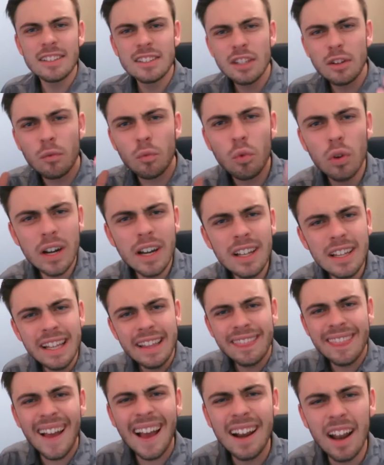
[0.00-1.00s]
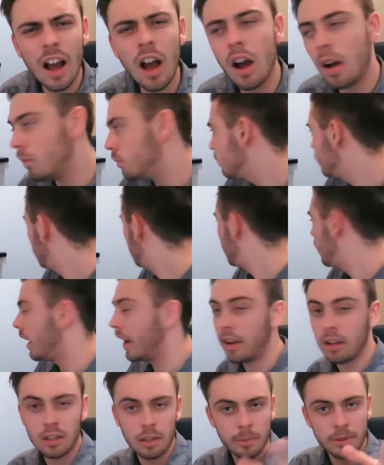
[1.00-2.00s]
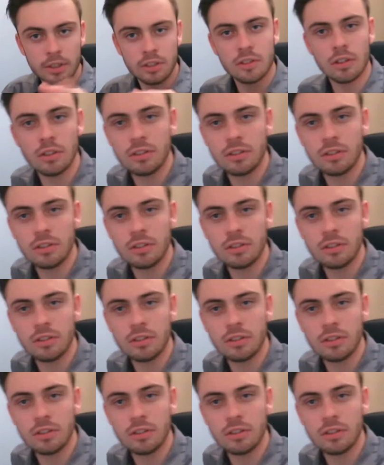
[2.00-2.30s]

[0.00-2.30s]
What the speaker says: Is it really that hang on, let me just